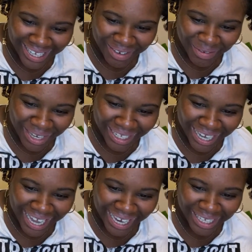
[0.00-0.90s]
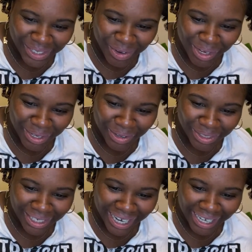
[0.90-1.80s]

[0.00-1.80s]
what the heck is going on tonight?